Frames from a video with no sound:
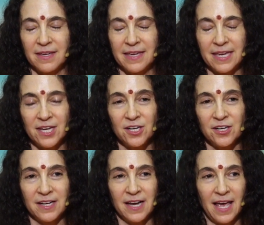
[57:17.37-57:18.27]

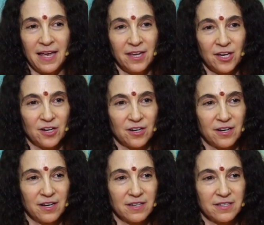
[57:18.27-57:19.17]
geared and
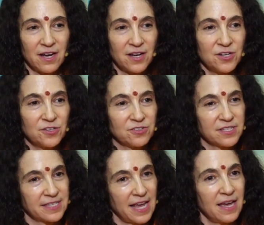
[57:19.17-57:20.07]
anchored to
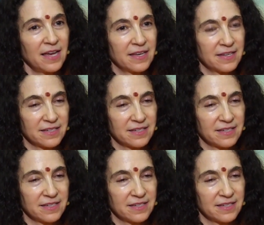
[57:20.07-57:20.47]
understand